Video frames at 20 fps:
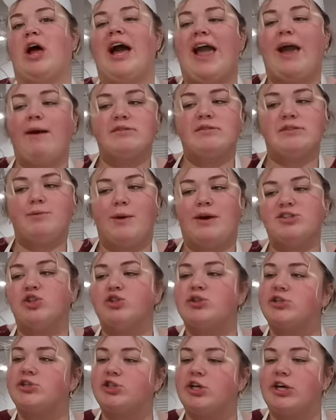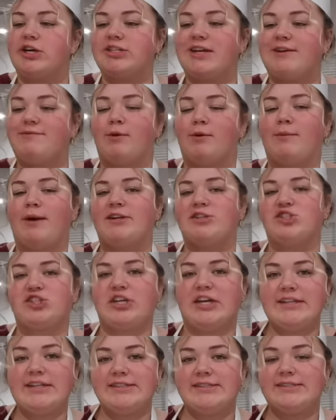I have special detergent for my
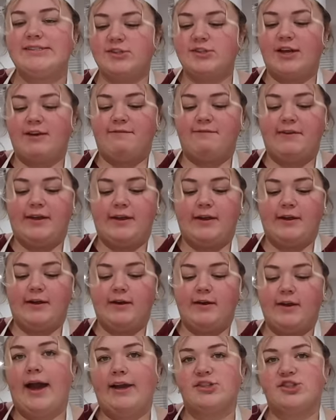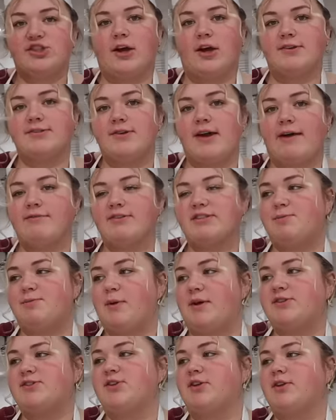sheets, so I figured I should also have a
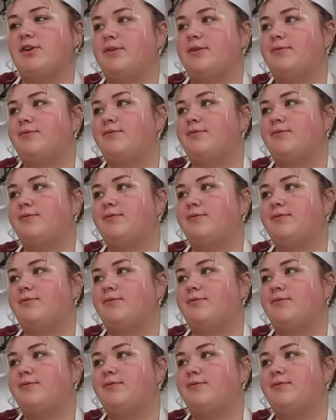special